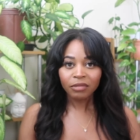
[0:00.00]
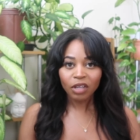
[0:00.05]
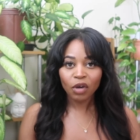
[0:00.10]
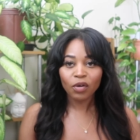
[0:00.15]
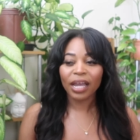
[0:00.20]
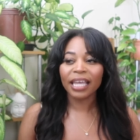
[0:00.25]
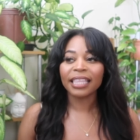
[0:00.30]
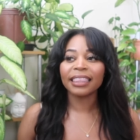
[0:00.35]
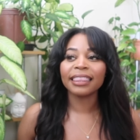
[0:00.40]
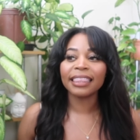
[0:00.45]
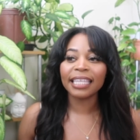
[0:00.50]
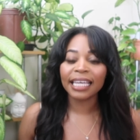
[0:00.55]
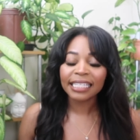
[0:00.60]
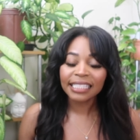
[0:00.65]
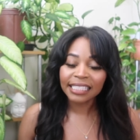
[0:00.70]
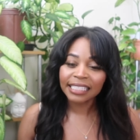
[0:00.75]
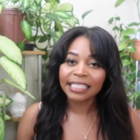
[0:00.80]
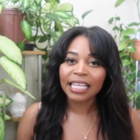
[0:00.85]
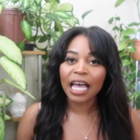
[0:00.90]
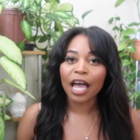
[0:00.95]
Okay,
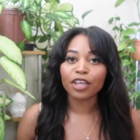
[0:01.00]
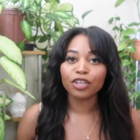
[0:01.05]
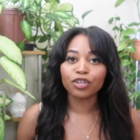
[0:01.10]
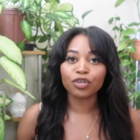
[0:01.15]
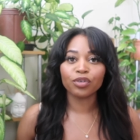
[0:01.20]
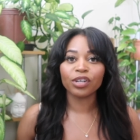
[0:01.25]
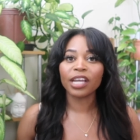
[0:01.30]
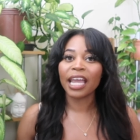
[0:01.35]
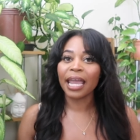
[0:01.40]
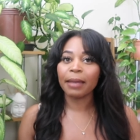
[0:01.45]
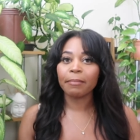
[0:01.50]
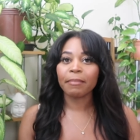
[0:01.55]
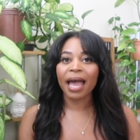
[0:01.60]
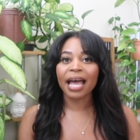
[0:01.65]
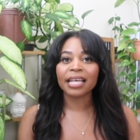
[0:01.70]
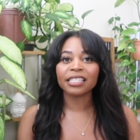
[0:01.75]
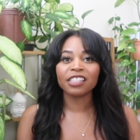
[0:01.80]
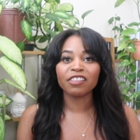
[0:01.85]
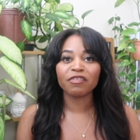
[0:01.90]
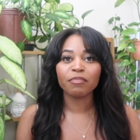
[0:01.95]
this is how you create
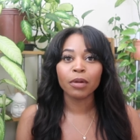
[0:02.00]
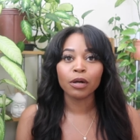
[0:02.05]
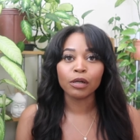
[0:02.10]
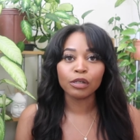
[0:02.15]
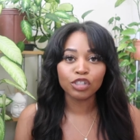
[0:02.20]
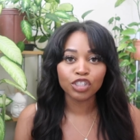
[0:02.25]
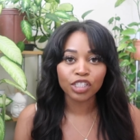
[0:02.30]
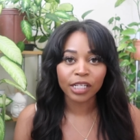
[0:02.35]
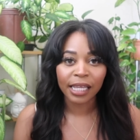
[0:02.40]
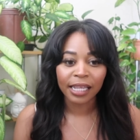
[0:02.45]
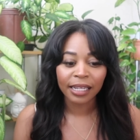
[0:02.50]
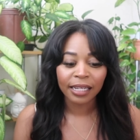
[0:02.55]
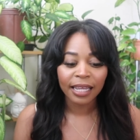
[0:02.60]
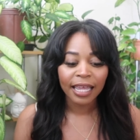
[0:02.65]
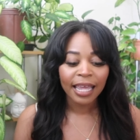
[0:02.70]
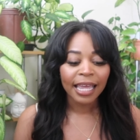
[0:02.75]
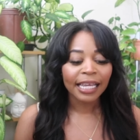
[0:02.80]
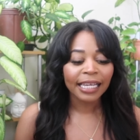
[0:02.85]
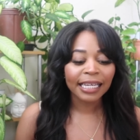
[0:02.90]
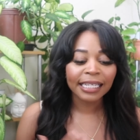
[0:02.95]
massive motion.
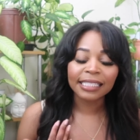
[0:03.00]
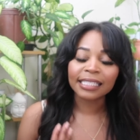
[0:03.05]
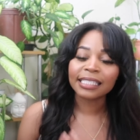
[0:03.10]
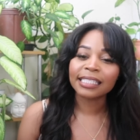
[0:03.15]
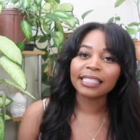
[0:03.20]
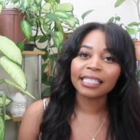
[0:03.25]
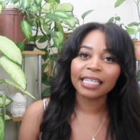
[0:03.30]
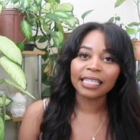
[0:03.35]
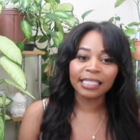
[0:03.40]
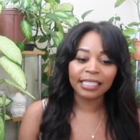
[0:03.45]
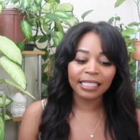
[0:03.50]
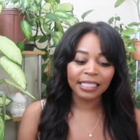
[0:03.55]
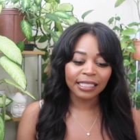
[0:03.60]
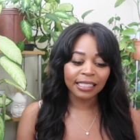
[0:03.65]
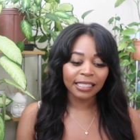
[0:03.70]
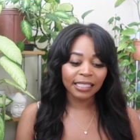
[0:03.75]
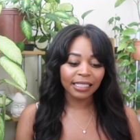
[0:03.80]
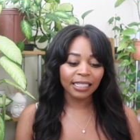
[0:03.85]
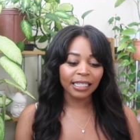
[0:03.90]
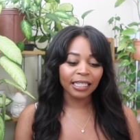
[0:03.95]

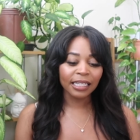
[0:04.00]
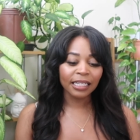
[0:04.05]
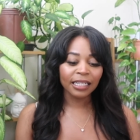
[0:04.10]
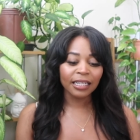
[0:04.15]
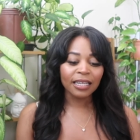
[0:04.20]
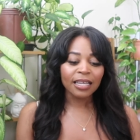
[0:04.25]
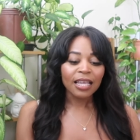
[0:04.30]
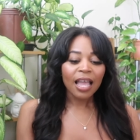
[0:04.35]
Consistency.